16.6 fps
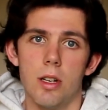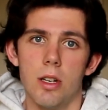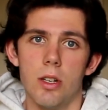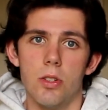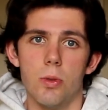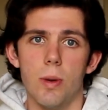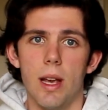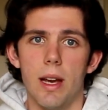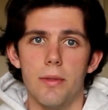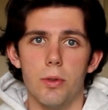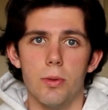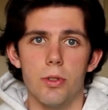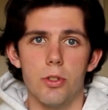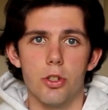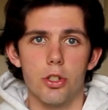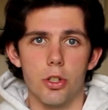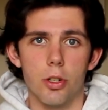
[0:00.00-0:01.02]
So we have to
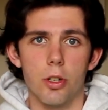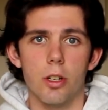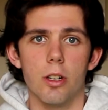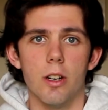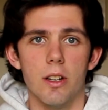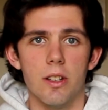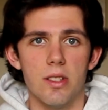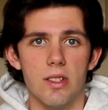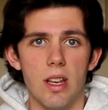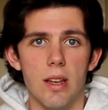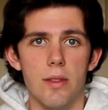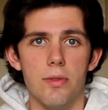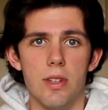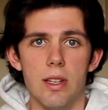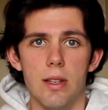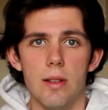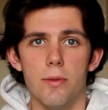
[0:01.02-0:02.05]
ensure
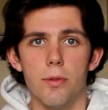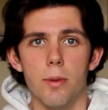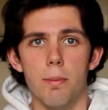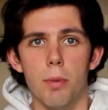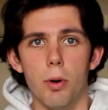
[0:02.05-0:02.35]
safety from